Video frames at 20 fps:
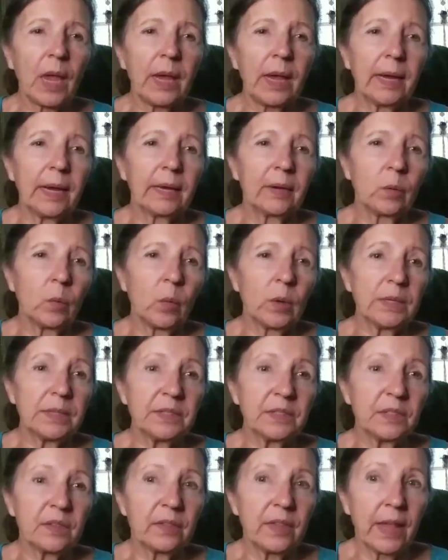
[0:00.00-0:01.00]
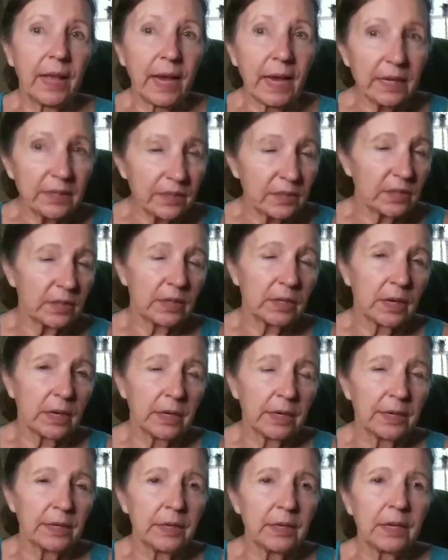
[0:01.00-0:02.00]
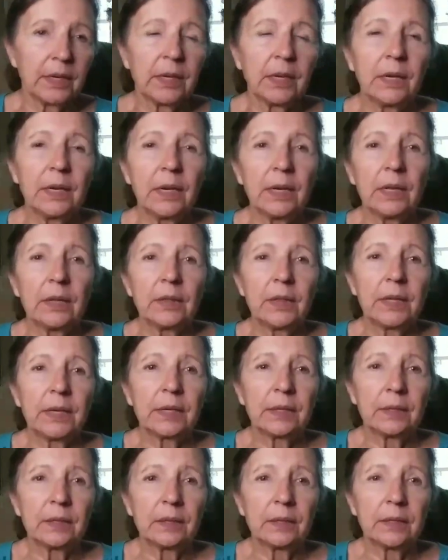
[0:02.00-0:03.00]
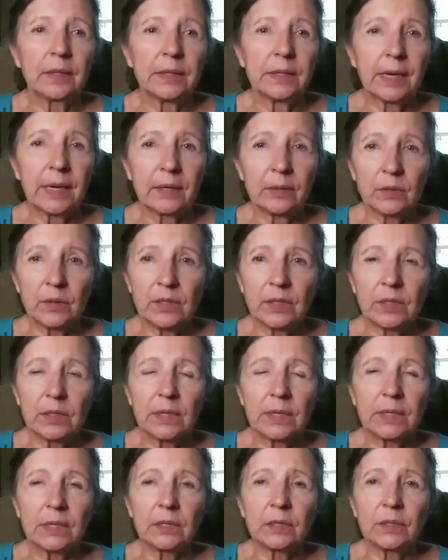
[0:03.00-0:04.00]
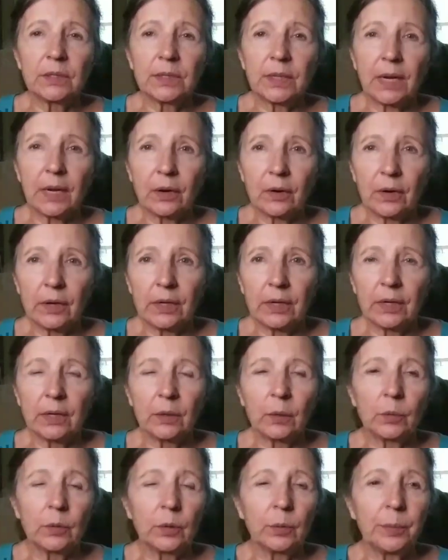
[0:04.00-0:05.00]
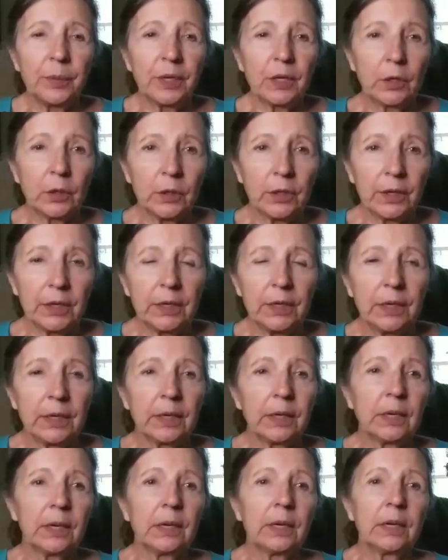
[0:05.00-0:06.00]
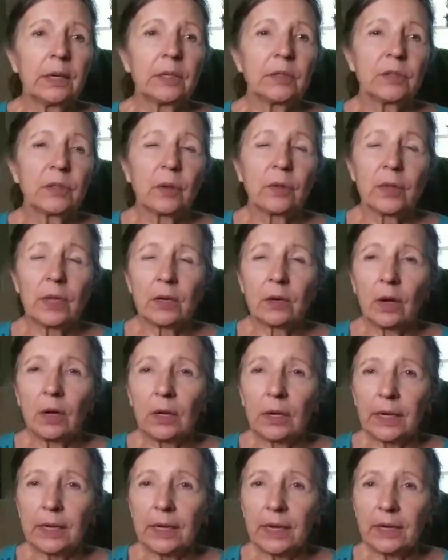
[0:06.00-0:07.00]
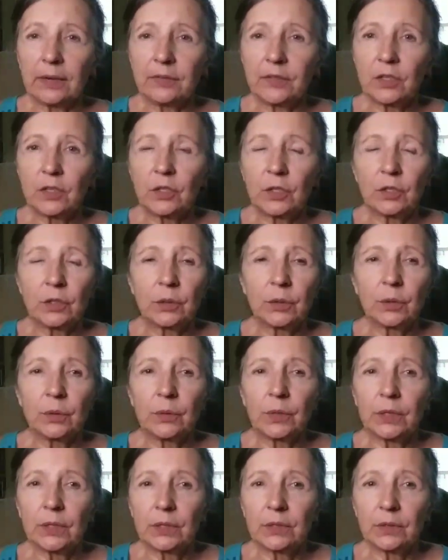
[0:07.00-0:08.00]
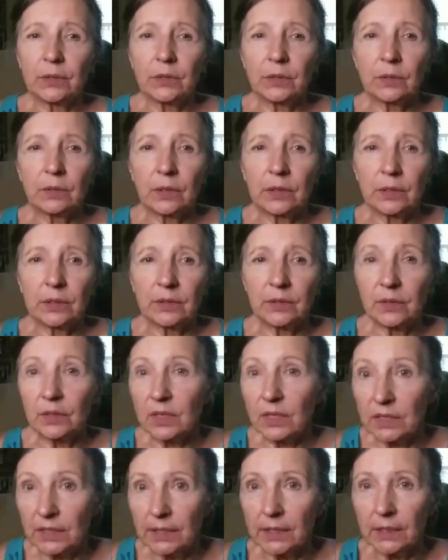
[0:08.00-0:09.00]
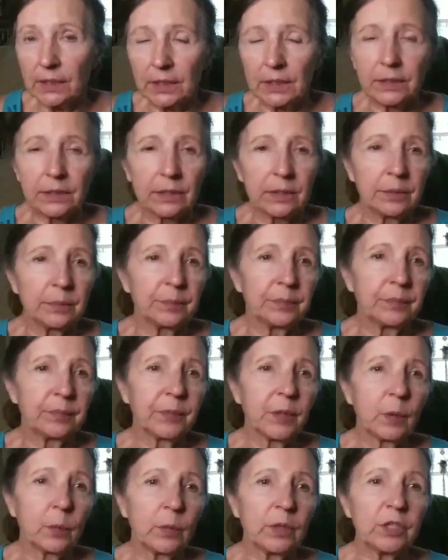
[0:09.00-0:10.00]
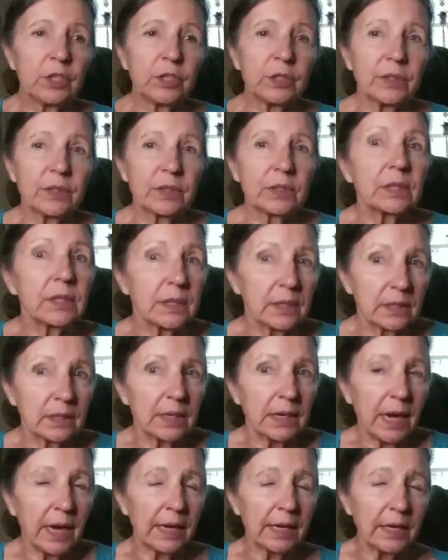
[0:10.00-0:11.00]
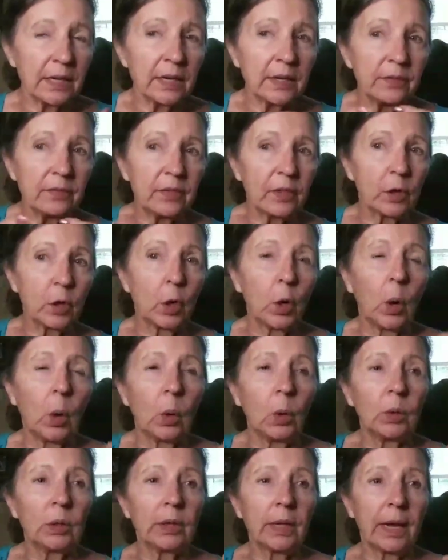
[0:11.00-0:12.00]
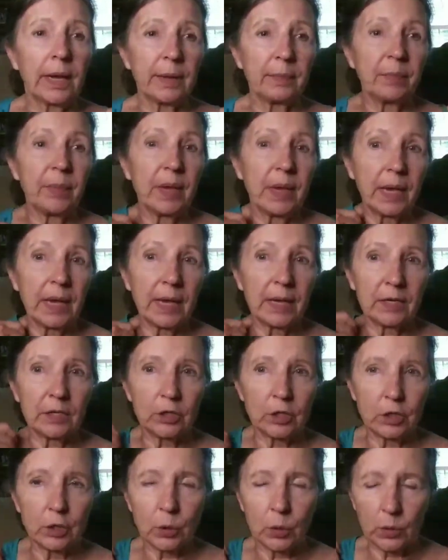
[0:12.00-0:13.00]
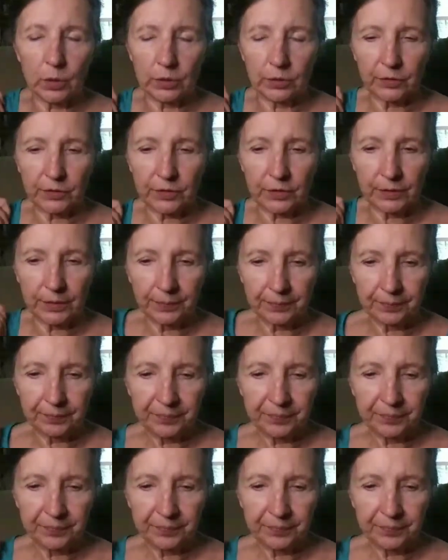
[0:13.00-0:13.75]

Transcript: And once that's done, then the downstairs area will be good so that all I have to do is, is clean it, which is kind of the goal I'm headed towards.